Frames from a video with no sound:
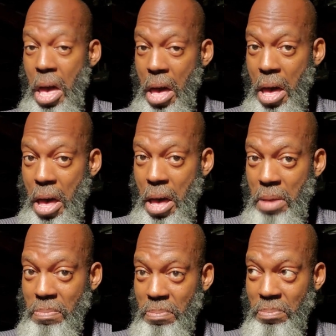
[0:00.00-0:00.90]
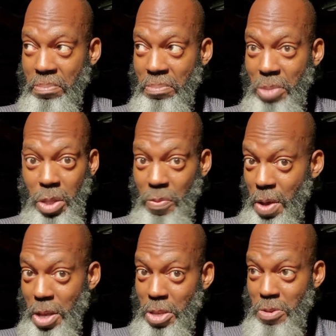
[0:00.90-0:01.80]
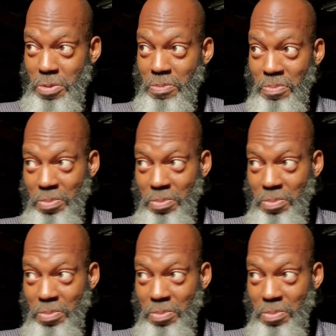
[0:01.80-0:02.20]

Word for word: Uh, what the fuck you